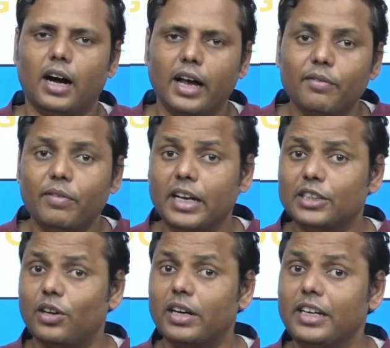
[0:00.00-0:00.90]
every
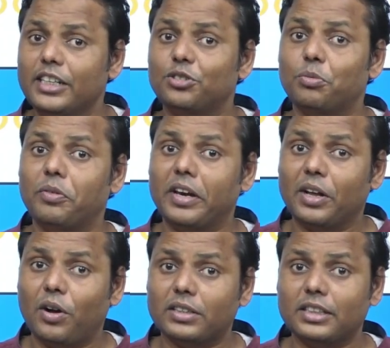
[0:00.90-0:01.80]
historian needs to be very
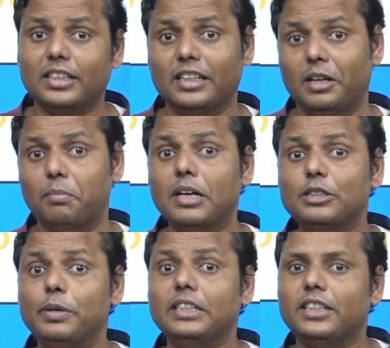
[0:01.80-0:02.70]
cautious, and they
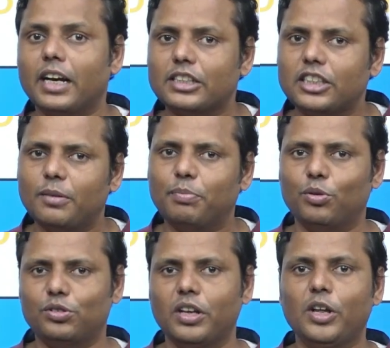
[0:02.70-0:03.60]
must be
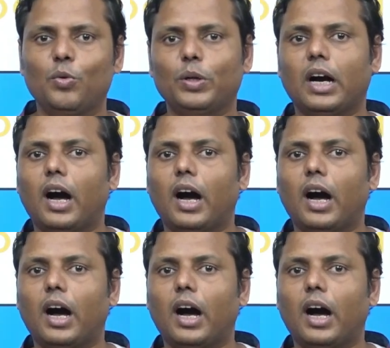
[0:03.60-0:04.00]
juxtaposed with the